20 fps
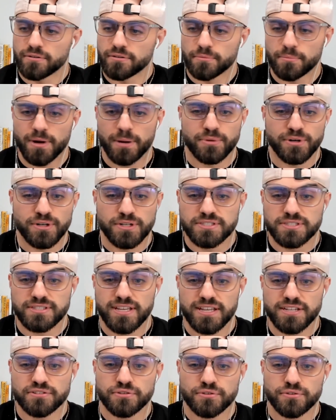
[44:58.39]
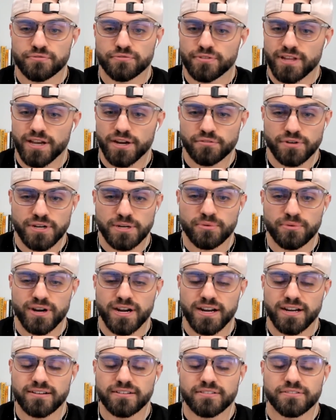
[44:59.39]
Remember, stay tuned for that
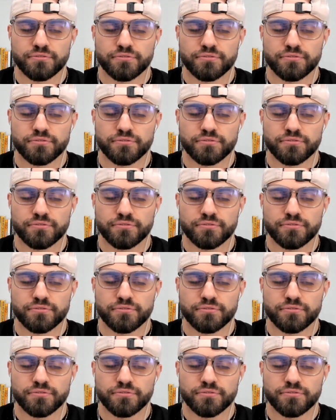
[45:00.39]
rebrand.